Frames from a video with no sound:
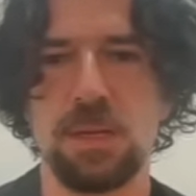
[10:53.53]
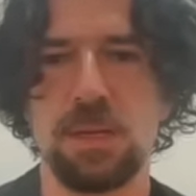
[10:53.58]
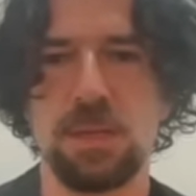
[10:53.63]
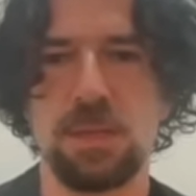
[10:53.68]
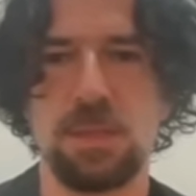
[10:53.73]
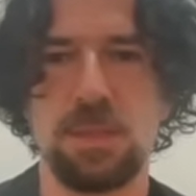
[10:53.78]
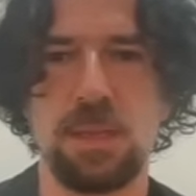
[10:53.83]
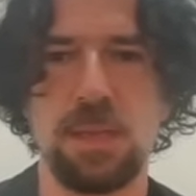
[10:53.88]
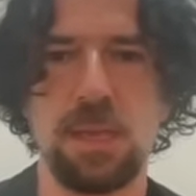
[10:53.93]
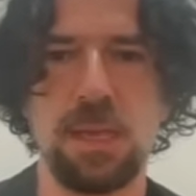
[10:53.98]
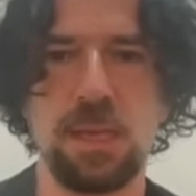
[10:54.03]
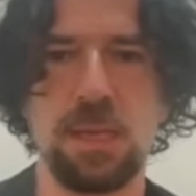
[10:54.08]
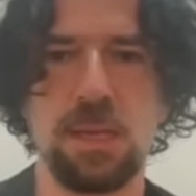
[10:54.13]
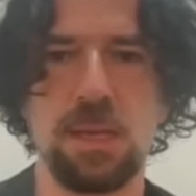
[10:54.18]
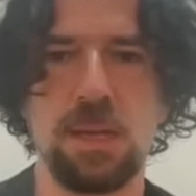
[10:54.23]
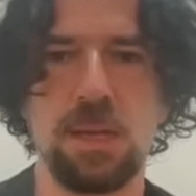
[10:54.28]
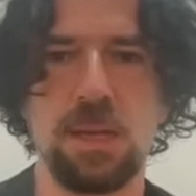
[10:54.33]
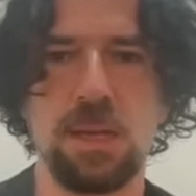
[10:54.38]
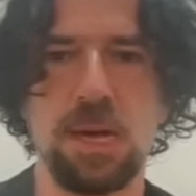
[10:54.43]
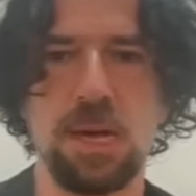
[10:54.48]
the
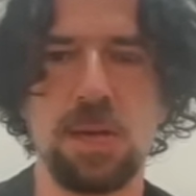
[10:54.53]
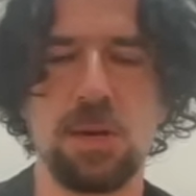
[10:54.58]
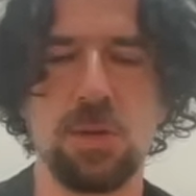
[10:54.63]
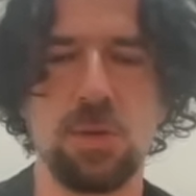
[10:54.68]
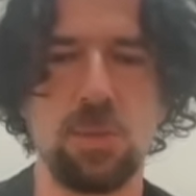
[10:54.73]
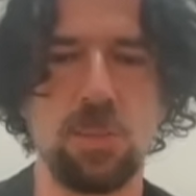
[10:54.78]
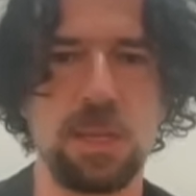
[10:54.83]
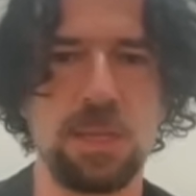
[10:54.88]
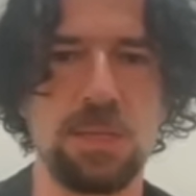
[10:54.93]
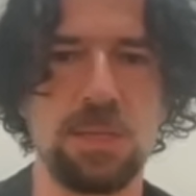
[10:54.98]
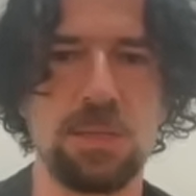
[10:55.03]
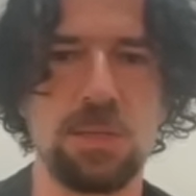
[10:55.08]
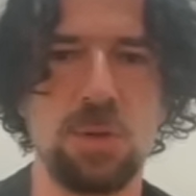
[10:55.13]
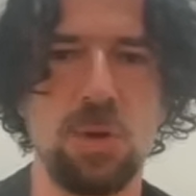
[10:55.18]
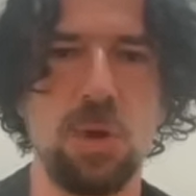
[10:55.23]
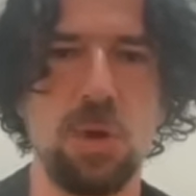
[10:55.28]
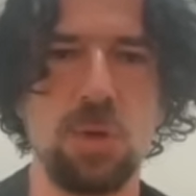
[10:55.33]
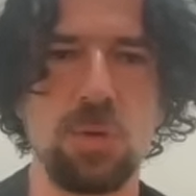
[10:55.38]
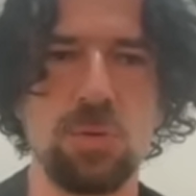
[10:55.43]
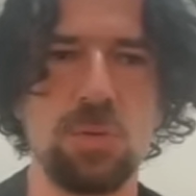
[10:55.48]
arguments
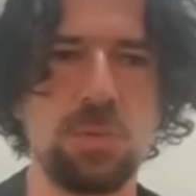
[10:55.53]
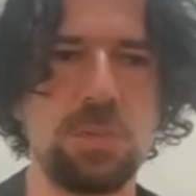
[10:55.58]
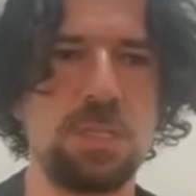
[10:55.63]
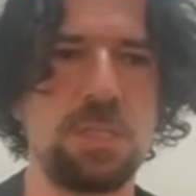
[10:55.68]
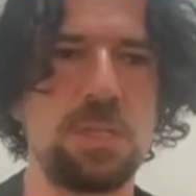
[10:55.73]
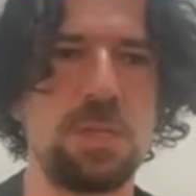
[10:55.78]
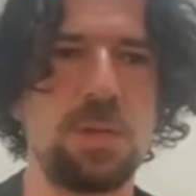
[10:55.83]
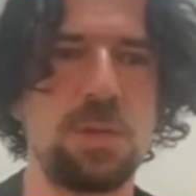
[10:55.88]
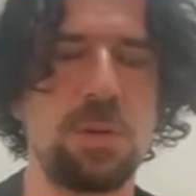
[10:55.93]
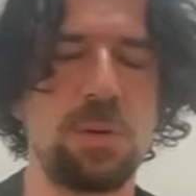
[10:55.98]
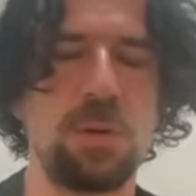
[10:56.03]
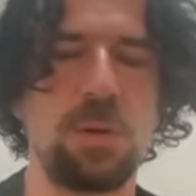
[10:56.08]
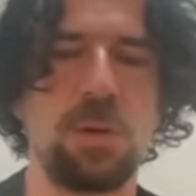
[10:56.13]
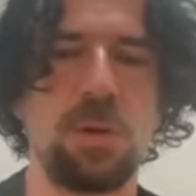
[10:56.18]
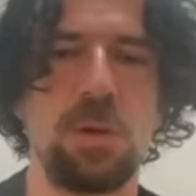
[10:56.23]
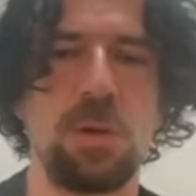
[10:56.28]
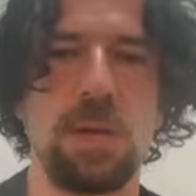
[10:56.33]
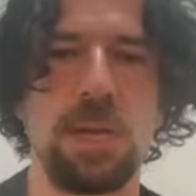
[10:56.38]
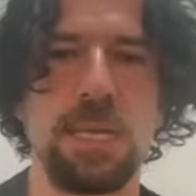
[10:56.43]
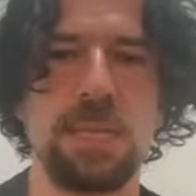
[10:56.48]
all to 0
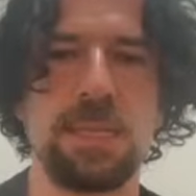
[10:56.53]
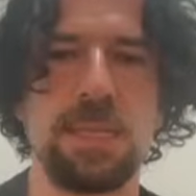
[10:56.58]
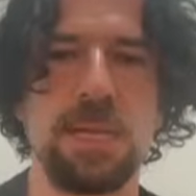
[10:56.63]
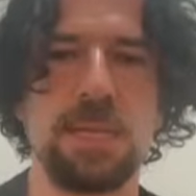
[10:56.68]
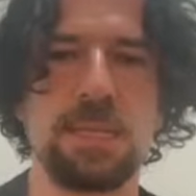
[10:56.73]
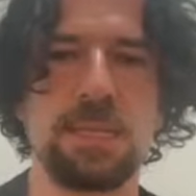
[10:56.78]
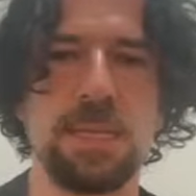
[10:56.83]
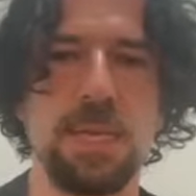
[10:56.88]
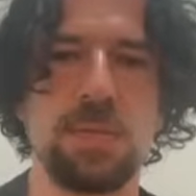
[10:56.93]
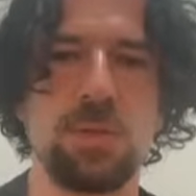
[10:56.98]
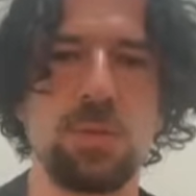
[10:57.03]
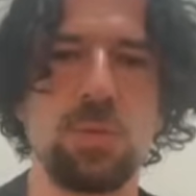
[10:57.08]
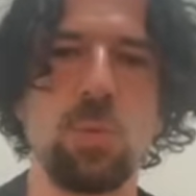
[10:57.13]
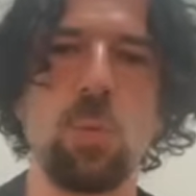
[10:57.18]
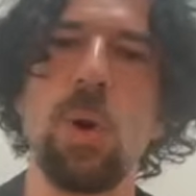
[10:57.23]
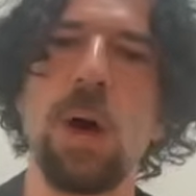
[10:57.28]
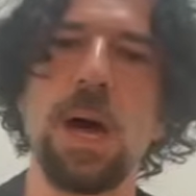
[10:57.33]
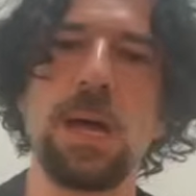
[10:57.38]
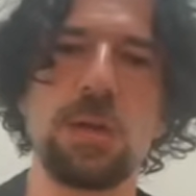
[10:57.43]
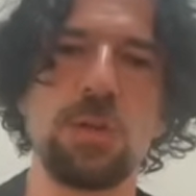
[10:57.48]
and then set to
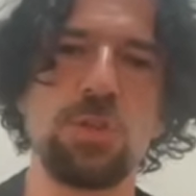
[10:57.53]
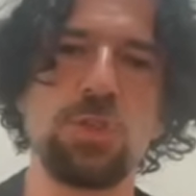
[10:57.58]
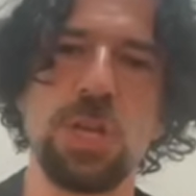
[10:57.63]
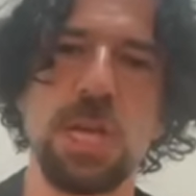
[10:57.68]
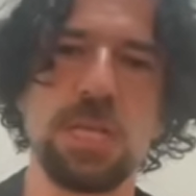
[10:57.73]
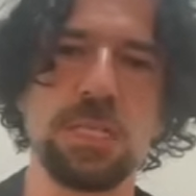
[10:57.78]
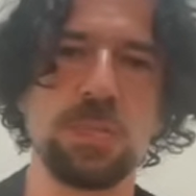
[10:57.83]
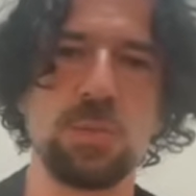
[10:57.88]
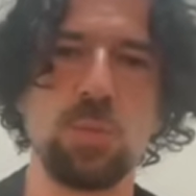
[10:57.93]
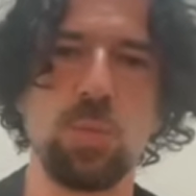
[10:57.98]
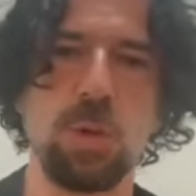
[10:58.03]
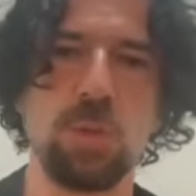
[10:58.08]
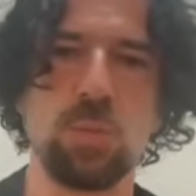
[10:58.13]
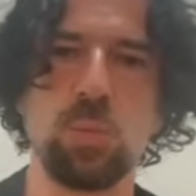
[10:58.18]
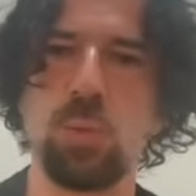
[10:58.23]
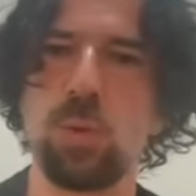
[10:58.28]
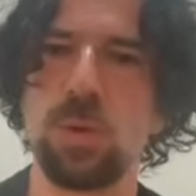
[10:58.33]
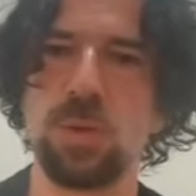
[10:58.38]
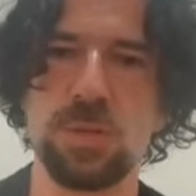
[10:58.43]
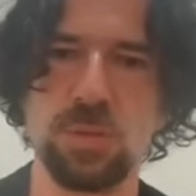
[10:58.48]
1 just
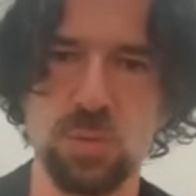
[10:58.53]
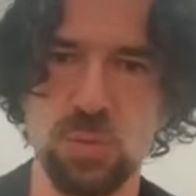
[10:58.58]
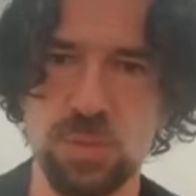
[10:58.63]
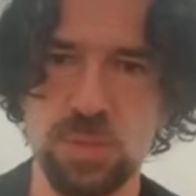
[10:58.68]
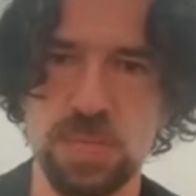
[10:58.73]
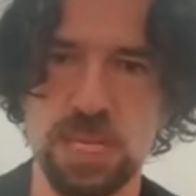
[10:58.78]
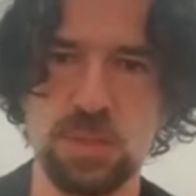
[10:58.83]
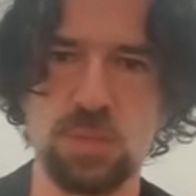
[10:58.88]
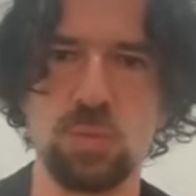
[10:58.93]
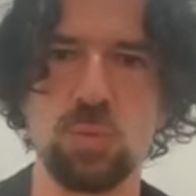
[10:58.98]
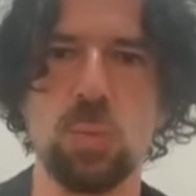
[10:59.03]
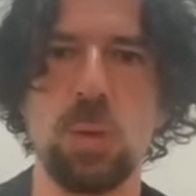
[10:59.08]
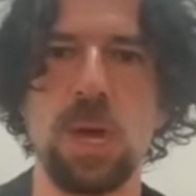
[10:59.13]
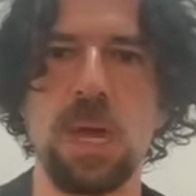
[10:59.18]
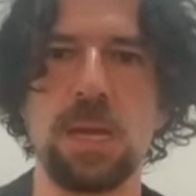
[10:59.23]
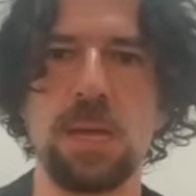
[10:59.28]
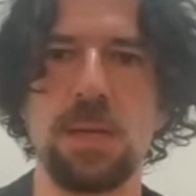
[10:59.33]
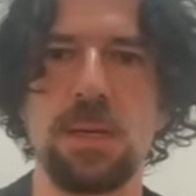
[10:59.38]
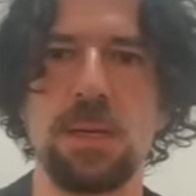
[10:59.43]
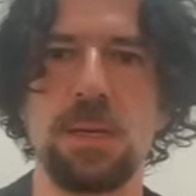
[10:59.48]
what was to set to
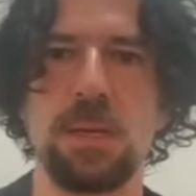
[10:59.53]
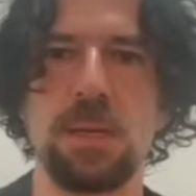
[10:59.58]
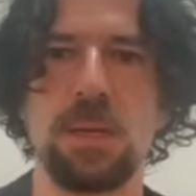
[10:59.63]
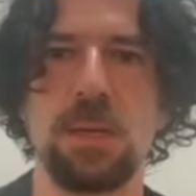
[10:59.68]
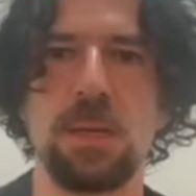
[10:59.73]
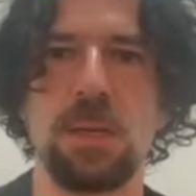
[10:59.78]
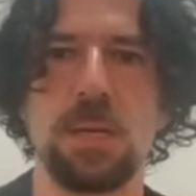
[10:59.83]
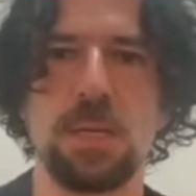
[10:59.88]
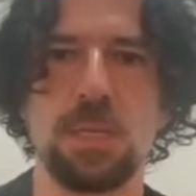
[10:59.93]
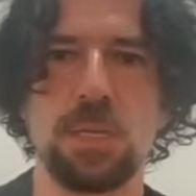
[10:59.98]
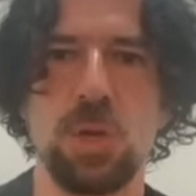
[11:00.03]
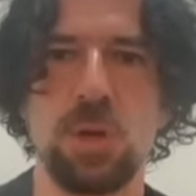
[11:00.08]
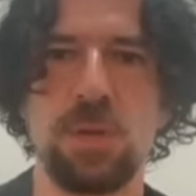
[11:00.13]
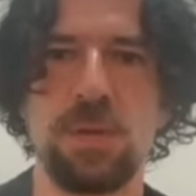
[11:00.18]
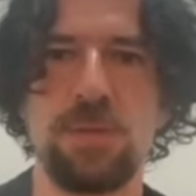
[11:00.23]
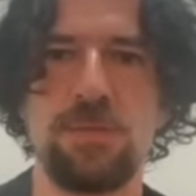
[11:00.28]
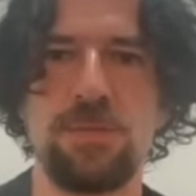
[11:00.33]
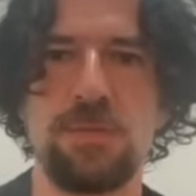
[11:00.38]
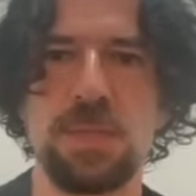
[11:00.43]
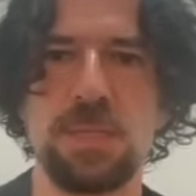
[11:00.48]
1. So
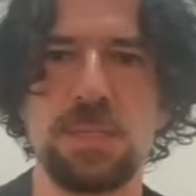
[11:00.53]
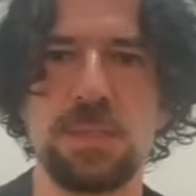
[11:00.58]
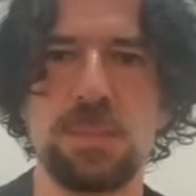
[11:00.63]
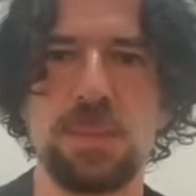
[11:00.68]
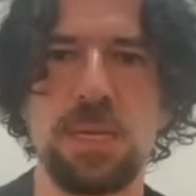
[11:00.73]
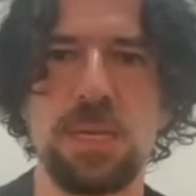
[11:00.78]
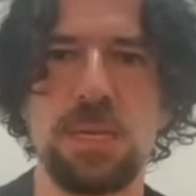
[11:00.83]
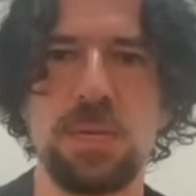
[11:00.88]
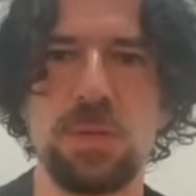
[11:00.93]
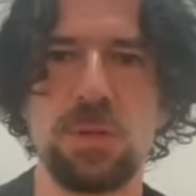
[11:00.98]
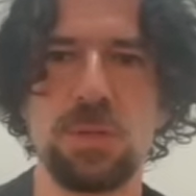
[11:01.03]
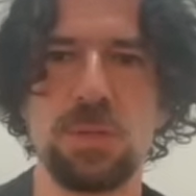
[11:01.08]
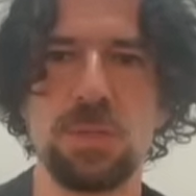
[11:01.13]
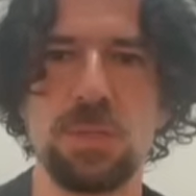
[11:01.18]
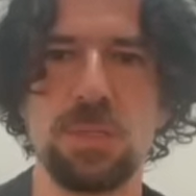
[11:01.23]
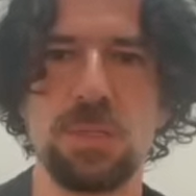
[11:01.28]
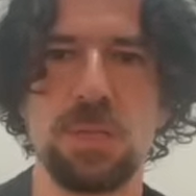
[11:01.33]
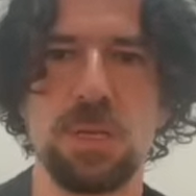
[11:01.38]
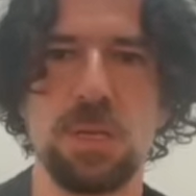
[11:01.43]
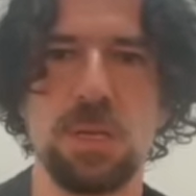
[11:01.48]
if it's
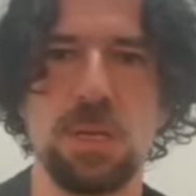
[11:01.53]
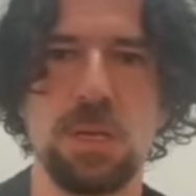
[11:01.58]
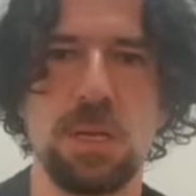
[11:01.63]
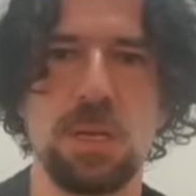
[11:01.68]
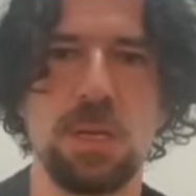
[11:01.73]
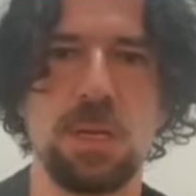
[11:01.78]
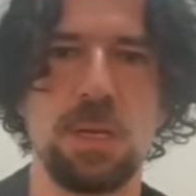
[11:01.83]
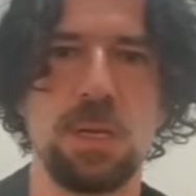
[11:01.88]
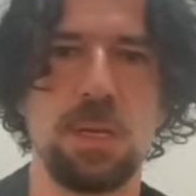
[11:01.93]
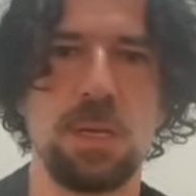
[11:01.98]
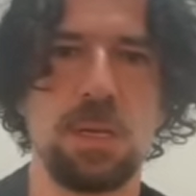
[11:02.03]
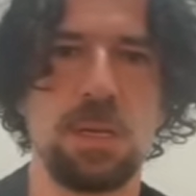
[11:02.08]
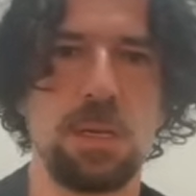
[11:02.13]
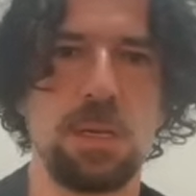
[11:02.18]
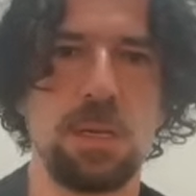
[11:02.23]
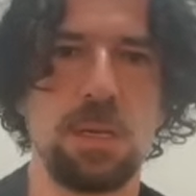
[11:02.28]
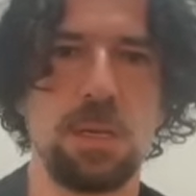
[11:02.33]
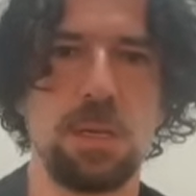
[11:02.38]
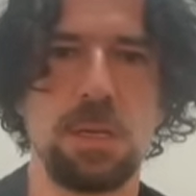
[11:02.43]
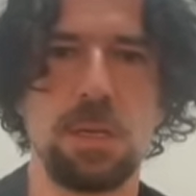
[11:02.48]
minus,
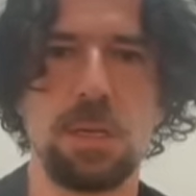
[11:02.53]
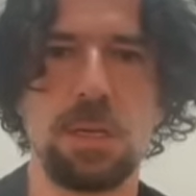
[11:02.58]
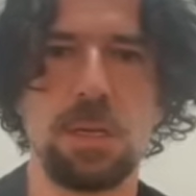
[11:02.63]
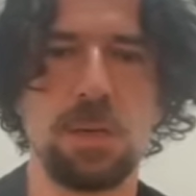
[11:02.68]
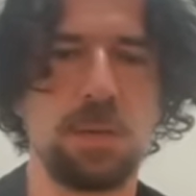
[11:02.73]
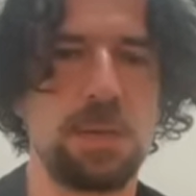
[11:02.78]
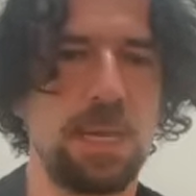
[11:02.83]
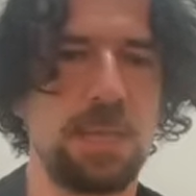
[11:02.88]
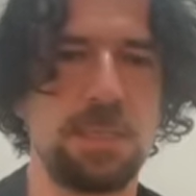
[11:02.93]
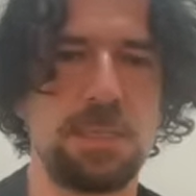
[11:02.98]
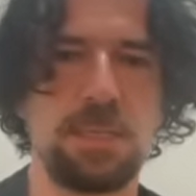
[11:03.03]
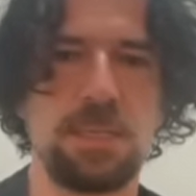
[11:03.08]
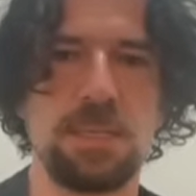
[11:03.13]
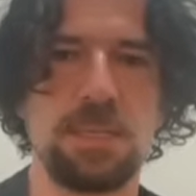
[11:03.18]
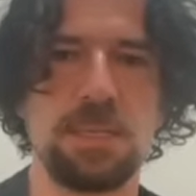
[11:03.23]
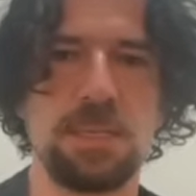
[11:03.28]
okay, this is